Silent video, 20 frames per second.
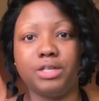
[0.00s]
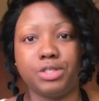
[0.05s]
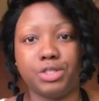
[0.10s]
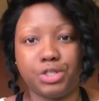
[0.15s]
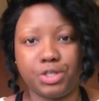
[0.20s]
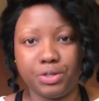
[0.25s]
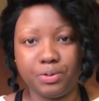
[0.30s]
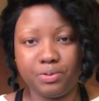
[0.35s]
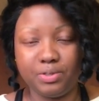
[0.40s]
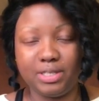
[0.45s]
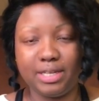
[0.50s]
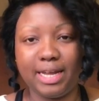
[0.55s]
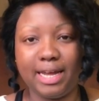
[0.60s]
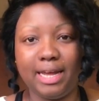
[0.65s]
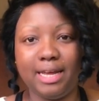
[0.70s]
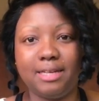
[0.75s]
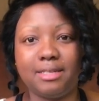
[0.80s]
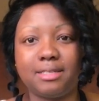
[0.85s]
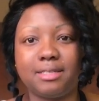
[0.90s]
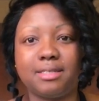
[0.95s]

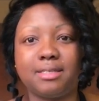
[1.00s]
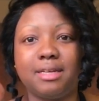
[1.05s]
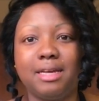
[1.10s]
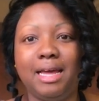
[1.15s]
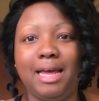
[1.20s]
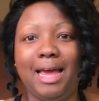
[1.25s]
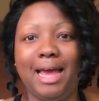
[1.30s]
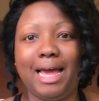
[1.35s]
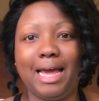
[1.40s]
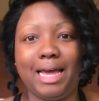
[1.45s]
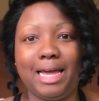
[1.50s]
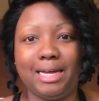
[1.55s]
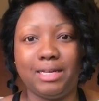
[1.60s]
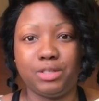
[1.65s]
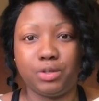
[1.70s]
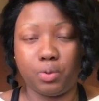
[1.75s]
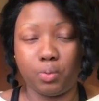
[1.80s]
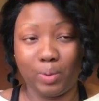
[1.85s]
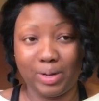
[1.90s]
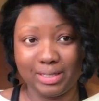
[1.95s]
Tuesdays
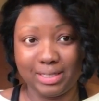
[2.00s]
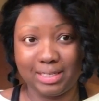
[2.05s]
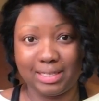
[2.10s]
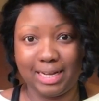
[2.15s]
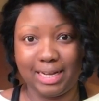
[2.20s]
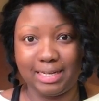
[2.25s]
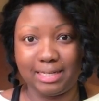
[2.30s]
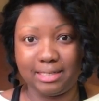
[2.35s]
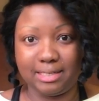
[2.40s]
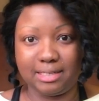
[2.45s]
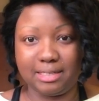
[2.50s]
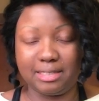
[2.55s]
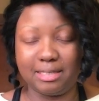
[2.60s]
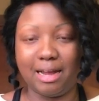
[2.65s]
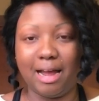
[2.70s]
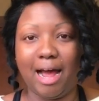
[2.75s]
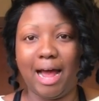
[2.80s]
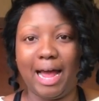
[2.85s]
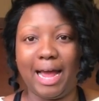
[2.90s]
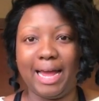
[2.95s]
and Wednesdays,
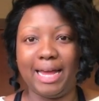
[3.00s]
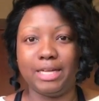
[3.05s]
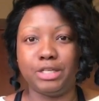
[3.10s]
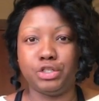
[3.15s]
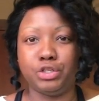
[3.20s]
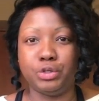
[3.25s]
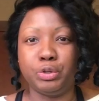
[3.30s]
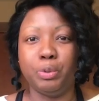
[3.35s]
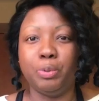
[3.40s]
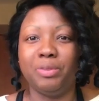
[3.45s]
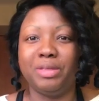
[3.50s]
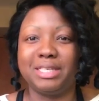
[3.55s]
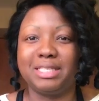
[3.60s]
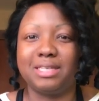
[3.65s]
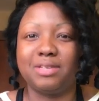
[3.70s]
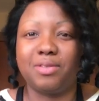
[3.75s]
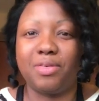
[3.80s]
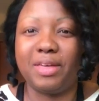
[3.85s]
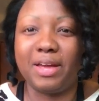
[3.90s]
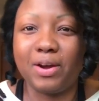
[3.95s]
I do
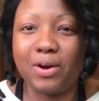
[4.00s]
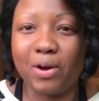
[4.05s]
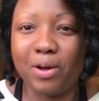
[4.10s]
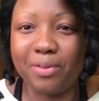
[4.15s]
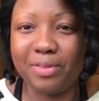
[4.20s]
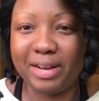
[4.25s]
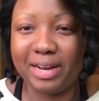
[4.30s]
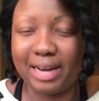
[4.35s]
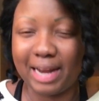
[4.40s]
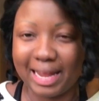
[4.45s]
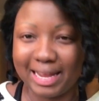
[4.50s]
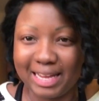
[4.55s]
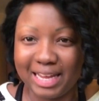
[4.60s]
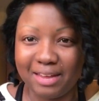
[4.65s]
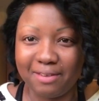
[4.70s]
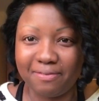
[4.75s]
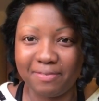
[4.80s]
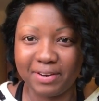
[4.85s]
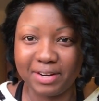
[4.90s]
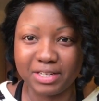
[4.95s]
this thing called the
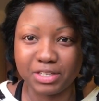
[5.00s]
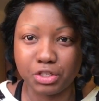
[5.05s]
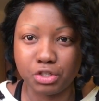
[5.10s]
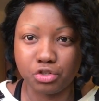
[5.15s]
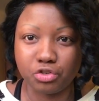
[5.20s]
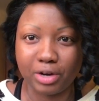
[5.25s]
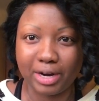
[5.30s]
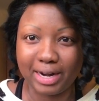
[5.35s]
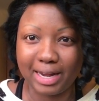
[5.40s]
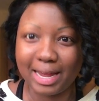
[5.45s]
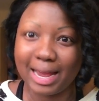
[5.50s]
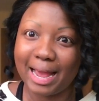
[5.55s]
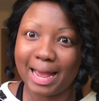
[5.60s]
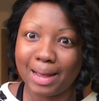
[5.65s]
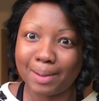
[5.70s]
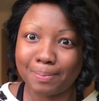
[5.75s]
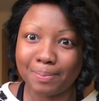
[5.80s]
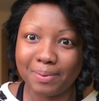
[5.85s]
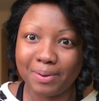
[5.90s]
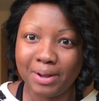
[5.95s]
Nike Fitness Training
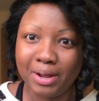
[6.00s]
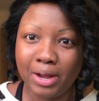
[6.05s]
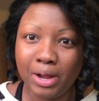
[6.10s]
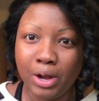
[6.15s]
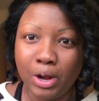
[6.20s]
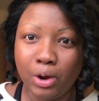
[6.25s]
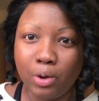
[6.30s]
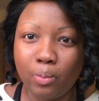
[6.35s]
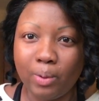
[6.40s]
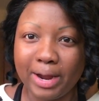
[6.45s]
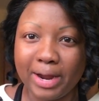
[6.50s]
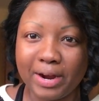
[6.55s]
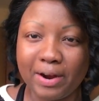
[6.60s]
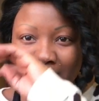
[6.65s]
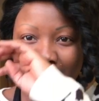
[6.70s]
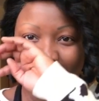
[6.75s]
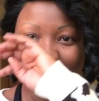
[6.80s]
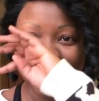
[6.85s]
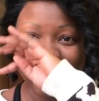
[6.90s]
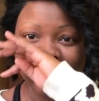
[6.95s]
app,
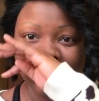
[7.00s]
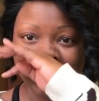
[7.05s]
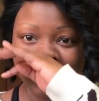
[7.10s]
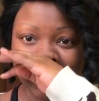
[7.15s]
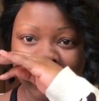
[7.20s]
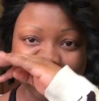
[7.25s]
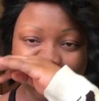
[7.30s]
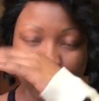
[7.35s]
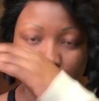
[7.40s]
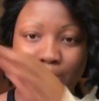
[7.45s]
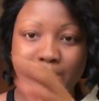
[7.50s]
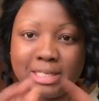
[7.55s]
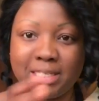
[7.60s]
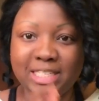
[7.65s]
where it just gives you a